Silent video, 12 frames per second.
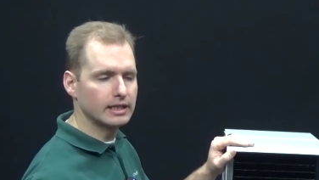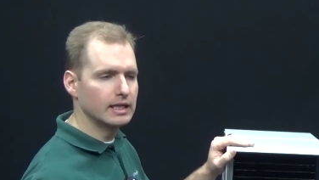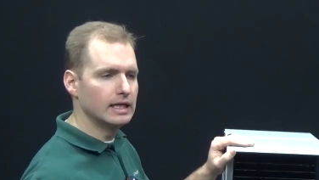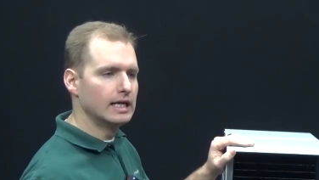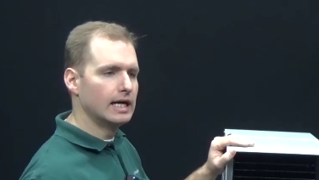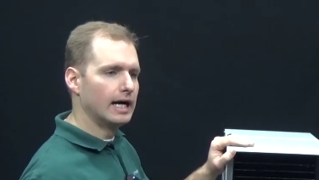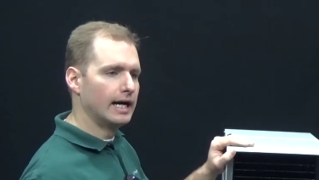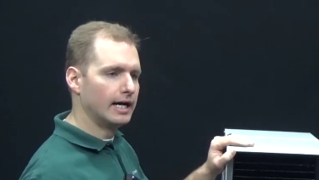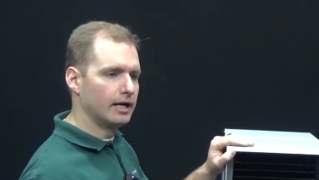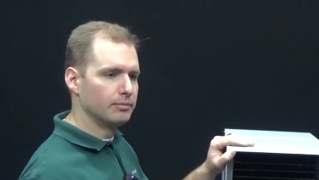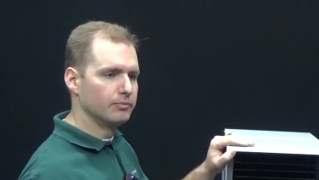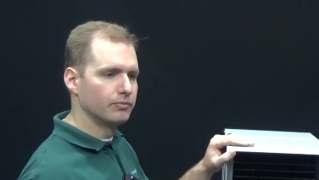
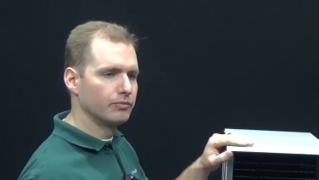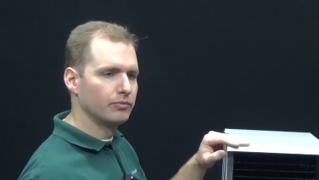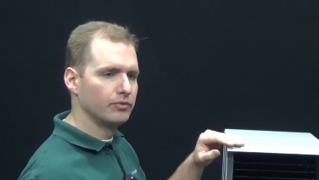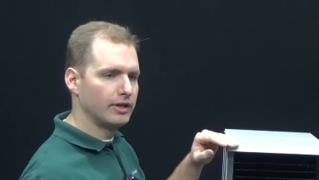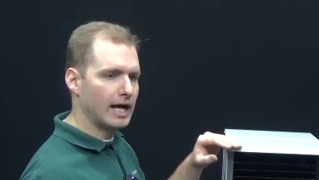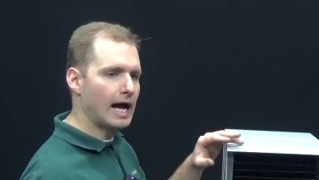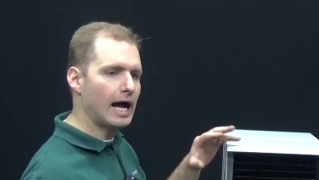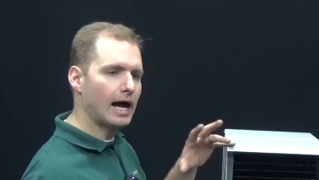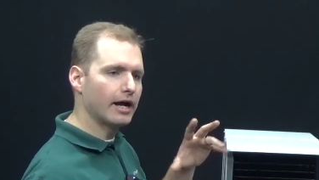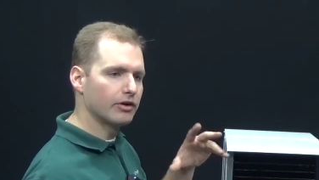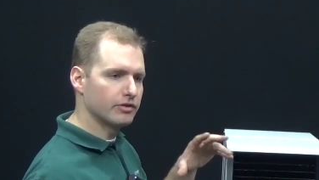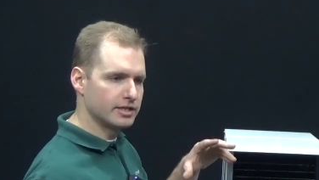The
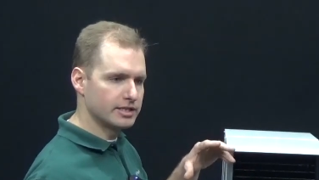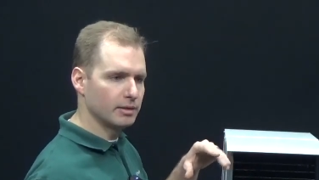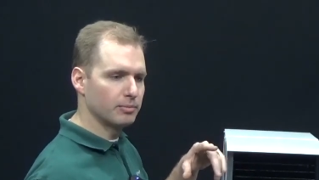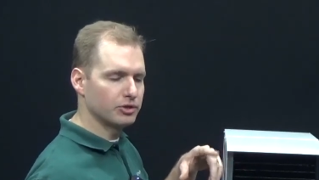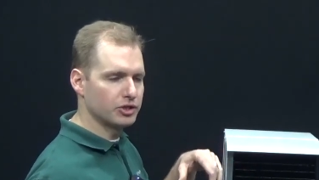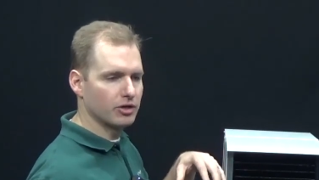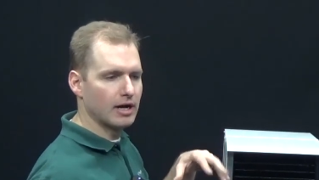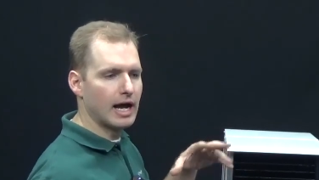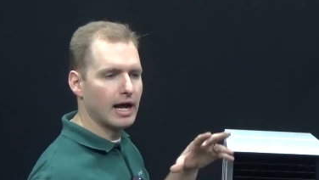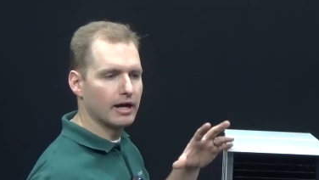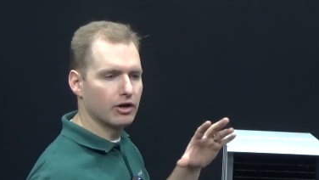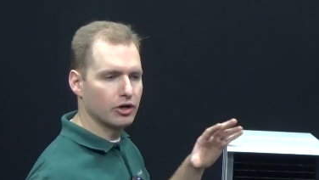higher the temperature and
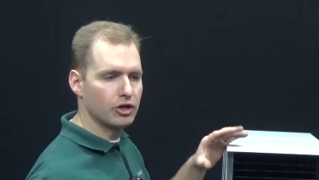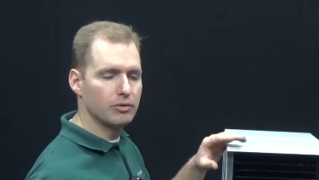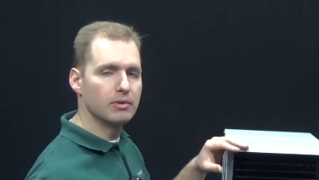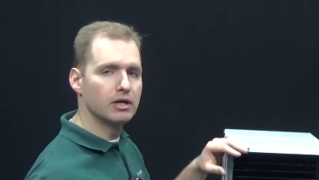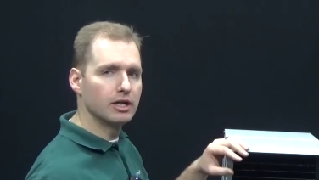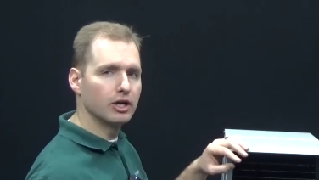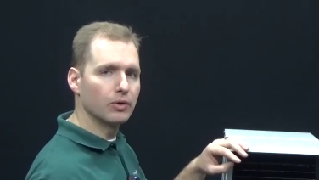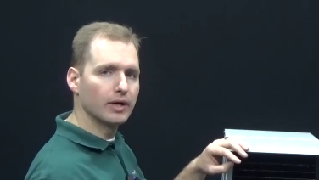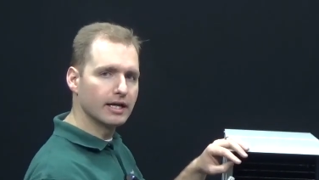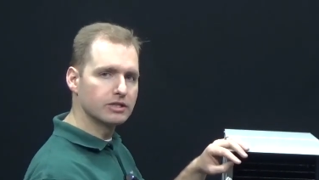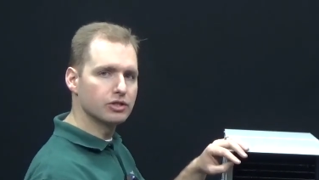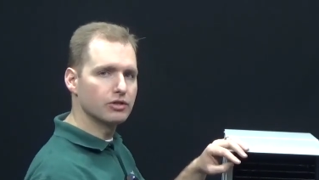higher humidity
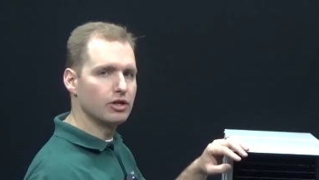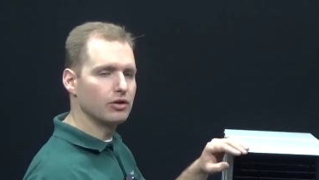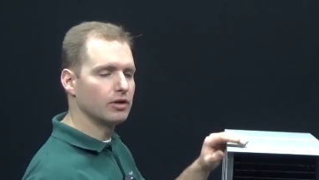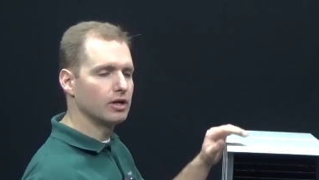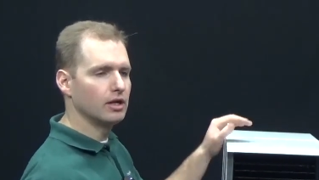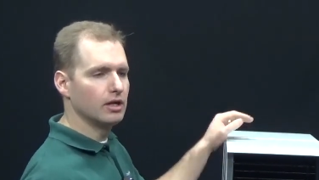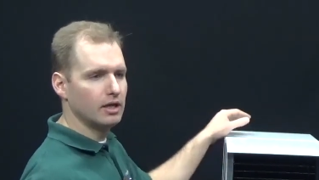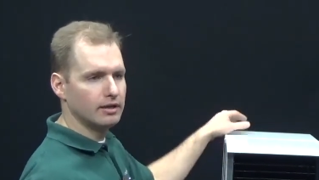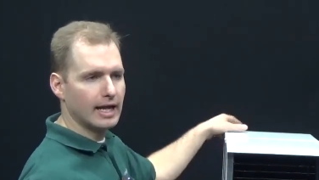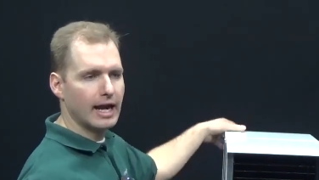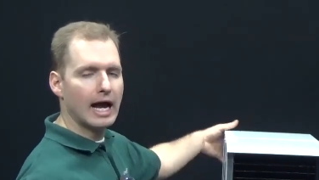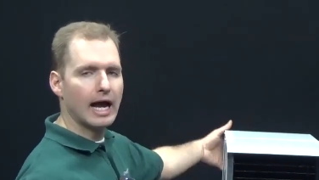going into the unit,
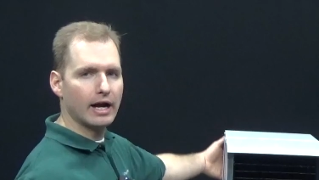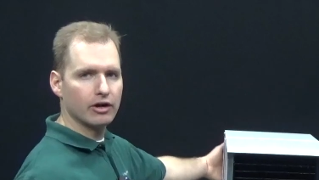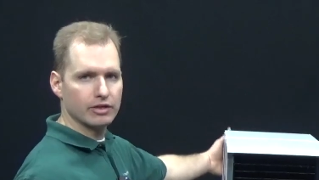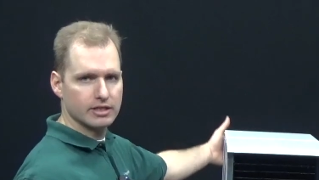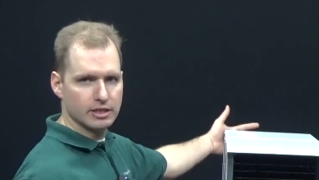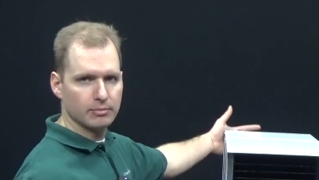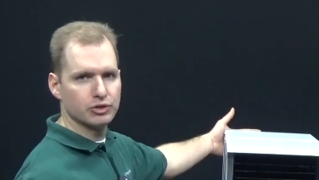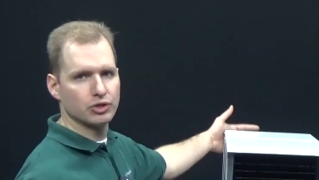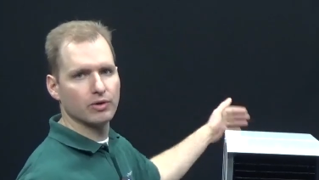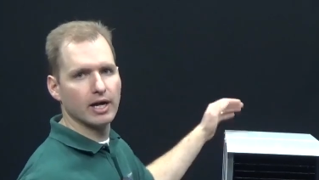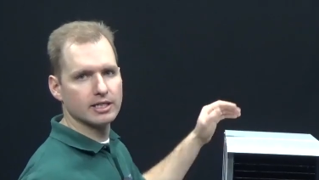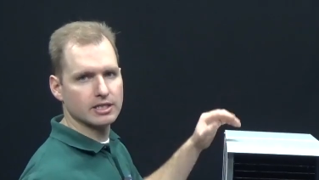that higher the temperature
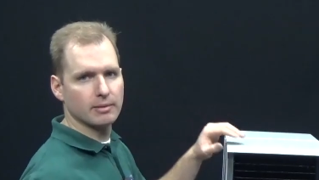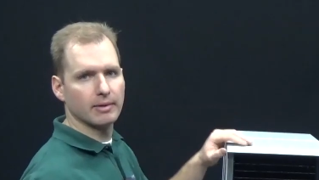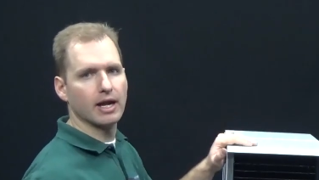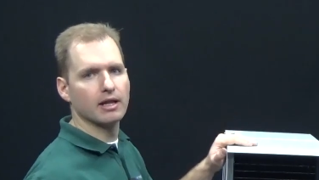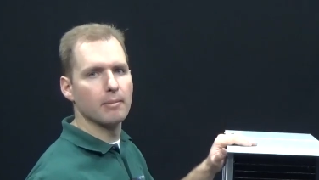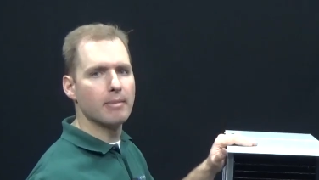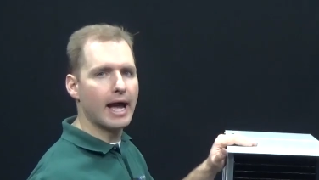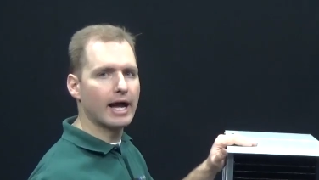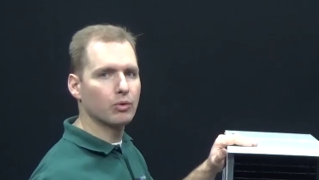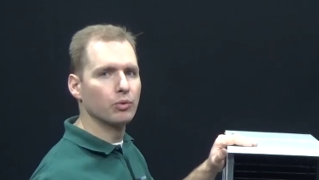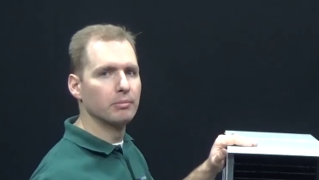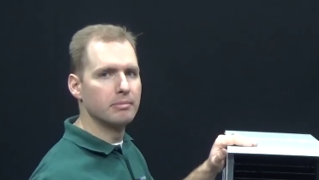rise coming out of the
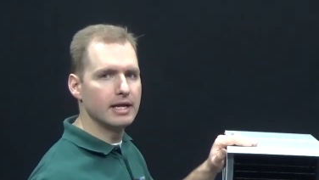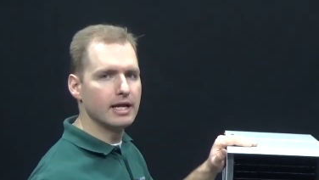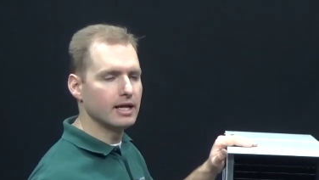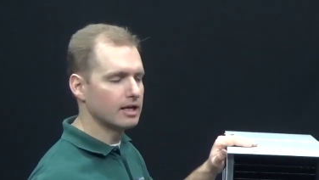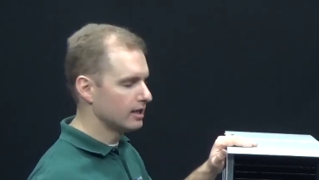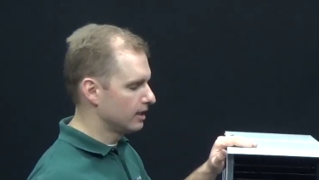back will be.